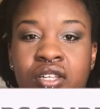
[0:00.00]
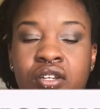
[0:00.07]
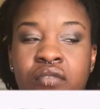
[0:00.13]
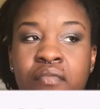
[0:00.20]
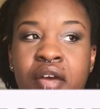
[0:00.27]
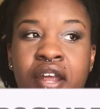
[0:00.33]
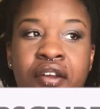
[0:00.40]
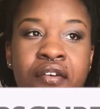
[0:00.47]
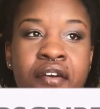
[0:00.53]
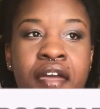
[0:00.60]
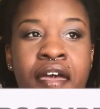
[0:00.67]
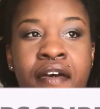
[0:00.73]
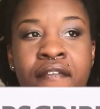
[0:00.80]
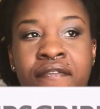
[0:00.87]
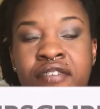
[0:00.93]
no matter
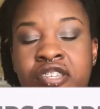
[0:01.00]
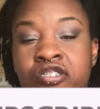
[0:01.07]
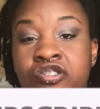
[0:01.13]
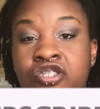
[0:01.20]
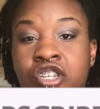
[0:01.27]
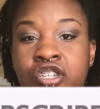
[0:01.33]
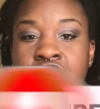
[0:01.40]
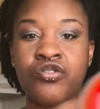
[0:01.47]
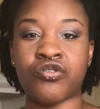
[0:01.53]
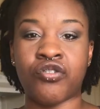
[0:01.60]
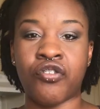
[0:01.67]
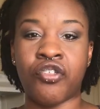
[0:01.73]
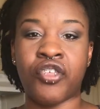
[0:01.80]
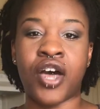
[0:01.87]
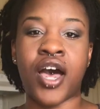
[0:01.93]
if it's just your
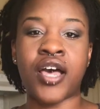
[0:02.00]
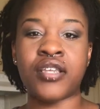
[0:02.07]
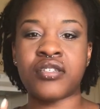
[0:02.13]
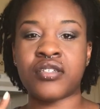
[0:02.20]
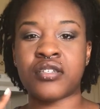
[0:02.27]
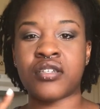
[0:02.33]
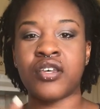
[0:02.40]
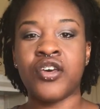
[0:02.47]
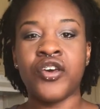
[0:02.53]
thoughts,